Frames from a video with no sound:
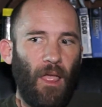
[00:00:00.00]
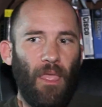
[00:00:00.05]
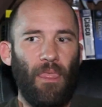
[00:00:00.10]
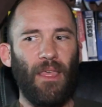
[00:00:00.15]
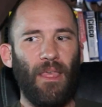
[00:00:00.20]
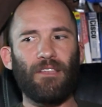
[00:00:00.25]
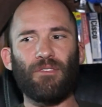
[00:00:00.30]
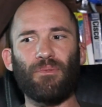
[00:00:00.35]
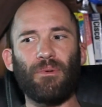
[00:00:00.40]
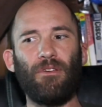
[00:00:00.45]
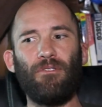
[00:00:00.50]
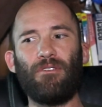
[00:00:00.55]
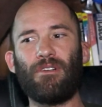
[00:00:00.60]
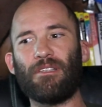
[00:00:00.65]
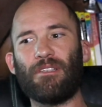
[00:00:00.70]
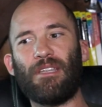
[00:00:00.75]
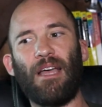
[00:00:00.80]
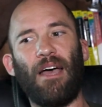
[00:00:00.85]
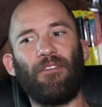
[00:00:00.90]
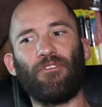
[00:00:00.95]
that's what you
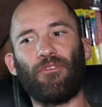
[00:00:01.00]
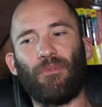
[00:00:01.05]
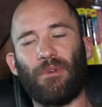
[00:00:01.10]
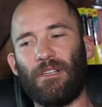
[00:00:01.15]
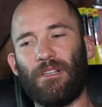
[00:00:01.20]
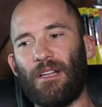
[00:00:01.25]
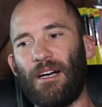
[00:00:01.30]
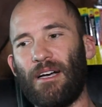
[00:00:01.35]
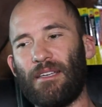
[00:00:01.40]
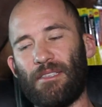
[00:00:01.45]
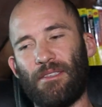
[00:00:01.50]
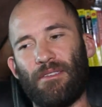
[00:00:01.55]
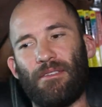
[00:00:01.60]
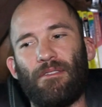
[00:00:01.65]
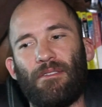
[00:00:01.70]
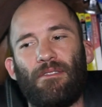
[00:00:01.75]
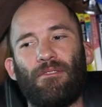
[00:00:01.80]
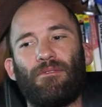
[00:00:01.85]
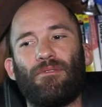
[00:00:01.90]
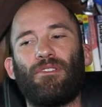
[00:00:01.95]
just have to realize is
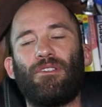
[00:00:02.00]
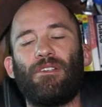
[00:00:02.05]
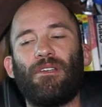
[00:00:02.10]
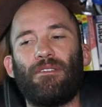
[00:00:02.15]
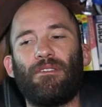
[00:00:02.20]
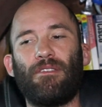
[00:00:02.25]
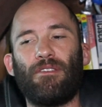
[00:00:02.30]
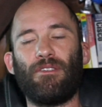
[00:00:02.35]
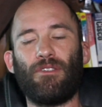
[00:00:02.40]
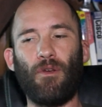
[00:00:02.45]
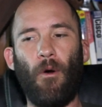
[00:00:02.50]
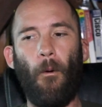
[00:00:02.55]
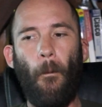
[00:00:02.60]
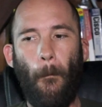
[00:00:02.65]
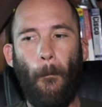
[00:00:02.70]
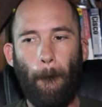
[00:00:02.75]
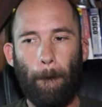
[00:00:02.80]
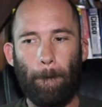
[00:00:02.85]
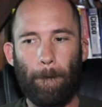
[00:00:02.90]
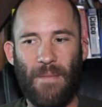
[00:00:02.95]
that there's just
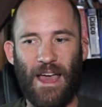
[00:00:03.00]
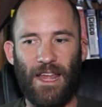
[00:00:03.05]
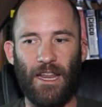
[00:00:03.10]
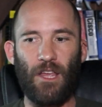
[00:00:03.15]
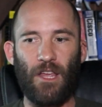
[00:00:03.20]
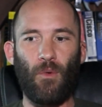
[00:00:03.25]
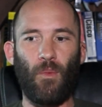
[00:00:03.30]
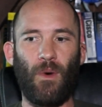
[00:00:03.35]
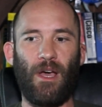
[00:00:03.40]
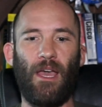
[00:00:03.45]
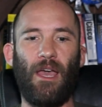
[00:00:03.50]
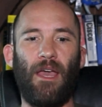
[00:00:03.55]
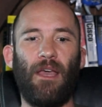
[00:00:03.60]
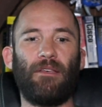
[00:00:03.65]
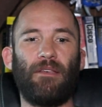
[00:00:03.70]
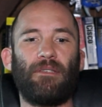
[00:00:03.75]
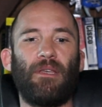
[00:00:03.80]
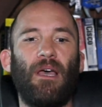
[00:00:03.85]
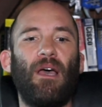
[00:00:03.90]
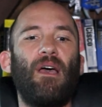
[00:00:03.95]
so many
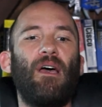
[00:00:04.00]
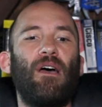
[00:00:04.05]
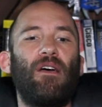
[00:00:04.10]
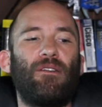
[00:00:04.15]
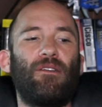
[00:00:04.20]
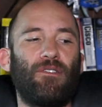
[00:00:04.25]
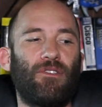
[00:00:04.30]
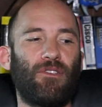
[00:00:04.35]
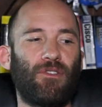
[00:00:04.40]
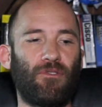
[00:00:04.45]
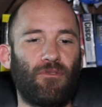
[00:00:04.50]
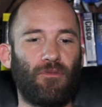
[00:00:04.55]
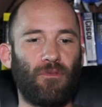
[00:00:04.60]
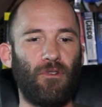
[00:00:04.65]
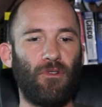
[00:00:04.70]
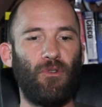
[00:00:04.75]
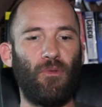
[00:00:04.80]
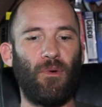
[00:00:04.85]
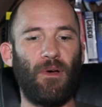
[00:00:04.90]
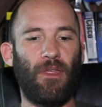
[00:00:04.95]
ways to
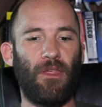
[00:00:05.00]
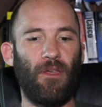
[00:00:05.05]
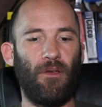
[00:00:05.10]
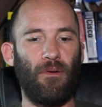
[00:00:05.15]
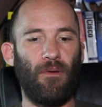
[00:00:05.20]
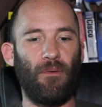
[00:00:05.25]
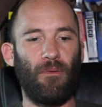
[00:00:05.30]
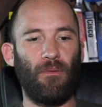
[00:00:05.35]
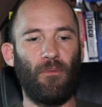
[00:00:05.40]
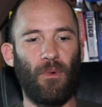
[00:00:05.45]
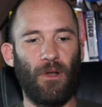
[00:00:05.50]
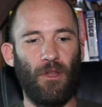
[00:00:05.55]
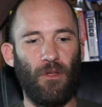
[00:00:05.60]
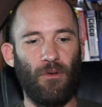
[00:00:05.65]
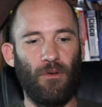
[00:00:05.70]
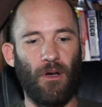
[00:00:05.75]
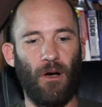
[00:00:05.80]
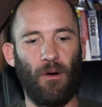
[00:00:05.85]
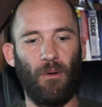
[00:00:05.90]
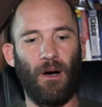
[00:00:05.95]
screw with you when you
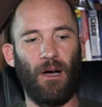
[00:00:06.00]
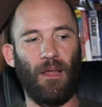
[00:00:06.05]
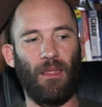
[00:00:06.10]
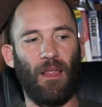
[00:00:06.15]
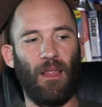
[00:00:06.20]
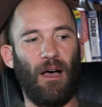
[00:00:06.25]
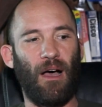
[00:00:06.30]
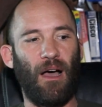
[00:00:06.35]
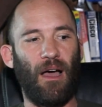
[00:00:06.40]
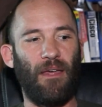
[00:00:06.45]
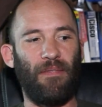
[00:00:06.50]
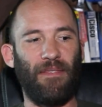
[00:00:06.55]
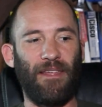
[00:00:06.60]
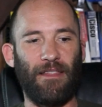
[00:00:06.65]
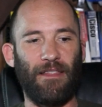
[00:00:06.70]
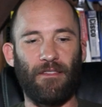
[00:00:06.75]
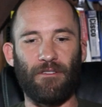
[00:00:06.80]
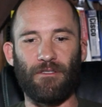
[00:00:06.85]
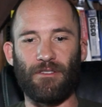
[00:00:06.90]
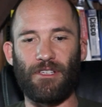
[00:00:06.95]
go online
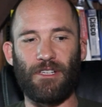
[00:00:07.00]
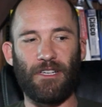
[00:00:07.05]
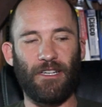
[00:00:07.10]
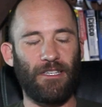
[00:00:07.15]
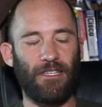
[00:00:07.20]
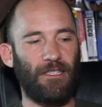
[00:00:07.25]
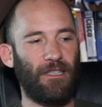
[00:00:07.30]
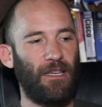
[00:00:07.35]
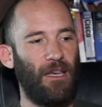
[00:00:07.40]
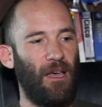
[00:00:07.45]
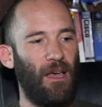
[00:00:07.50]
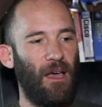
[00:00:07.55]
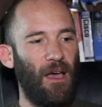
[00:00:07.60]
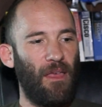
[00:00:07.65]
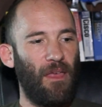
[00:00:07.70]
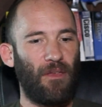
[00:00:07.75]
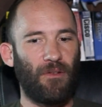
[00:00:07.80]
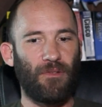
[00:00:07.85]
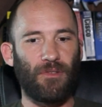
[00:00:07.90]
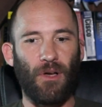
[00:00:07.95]
that there's just
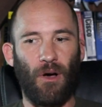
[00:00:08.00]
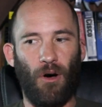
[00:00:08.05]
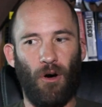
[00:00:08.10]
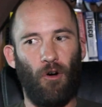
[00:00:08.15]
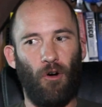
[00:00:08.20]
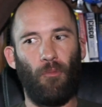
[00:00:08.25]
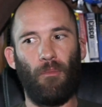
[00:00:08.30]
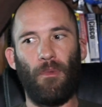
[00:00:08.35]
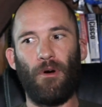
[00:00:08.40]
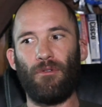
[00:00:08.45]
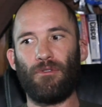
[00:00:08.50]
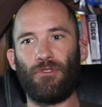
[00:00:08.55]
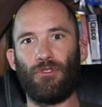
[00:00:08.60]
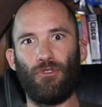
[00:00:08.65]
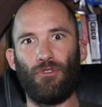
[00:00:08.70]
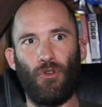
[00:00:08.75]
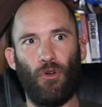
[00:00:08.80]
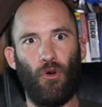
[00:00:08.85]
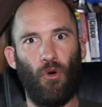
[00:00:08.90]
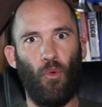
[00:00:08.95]
there's almost
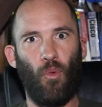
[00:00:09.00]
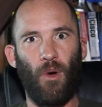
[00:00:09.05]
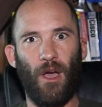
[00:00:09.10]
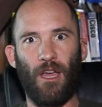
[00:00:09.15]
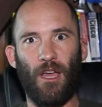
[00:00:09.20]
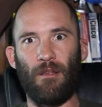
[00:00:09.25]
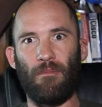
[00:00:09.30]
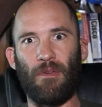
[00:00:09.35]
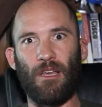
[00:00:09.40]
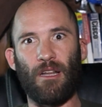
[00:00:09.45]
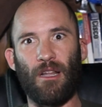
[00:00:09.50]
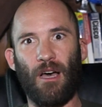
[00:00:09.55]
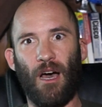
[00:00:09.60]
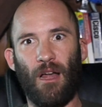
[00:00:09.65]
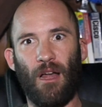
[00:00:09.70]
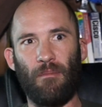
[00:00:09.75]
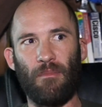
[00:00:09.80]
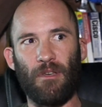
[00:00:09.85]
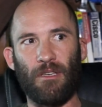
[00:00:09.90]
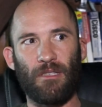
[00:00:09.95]
no way to be
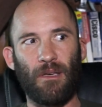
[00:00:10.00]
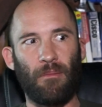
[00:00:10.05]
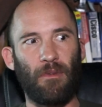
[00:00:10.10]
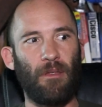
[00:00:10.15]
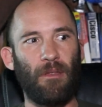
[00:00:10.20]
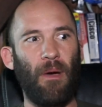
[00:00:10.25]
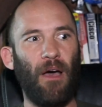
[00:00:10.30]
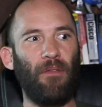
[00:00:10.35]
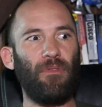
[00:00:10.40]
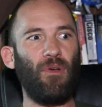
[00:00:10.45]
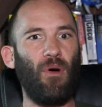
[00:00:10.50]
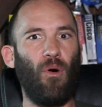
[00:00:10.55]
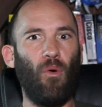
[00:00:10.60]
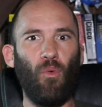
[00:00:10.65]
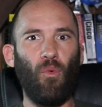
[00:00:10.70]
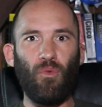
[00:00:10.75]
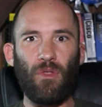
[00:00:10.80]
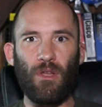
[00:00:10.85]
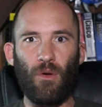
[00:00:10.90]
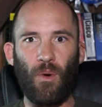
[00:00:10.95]
anonymous i mean about the
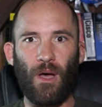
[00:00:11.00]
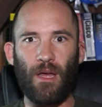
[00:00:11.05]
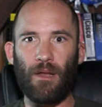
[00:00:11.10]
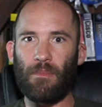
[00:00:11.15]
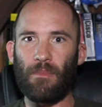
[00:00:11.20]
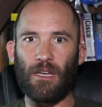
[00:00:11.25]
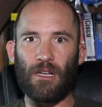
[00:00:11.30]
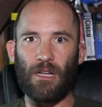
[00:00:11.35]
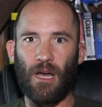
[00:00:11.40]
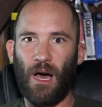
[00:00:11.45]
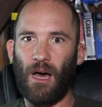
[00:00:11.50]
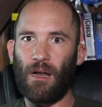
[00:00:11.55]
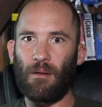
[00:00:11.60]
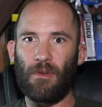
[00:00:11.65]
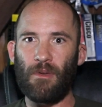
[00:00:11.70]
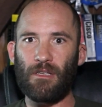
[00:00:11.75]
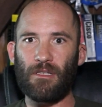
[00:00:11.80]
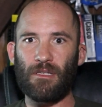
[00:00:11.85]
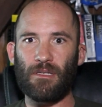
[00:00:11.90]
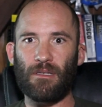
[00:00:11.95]
only way to be
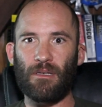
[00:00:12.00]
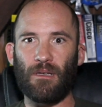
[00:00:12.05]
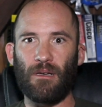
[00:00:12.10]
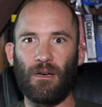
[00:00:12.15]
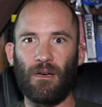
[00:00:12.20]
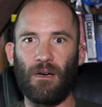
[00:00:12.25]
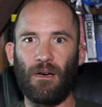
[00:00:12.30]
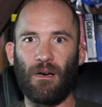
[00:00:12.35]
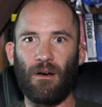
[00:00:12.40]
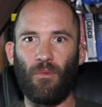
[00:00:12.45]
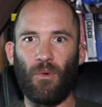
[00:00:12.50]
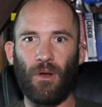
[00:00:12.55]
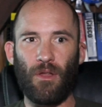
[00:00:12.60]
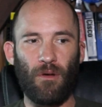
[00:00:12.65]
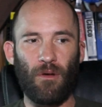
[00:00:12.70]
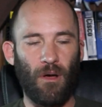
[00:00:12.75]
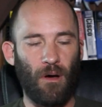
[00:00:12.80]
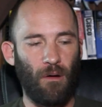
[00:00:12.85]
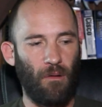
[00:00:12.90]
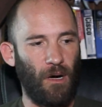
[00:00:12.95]
anonymous uh, when
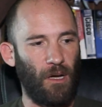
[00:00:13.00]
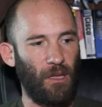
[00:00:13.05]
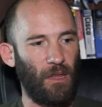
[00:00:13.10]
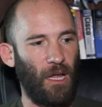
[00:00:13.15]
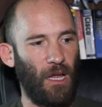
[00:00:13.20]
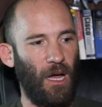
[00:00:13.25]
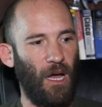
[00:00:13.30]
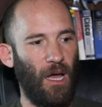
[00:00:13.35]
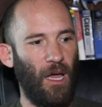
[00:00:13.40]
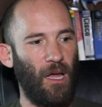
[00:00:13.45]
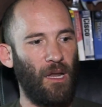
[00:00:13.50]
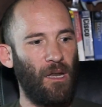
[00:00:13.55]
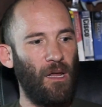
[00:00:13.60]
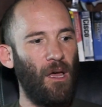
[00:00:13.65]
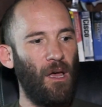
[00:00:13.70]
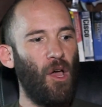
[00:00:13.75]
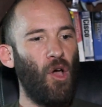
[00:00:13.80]
you go online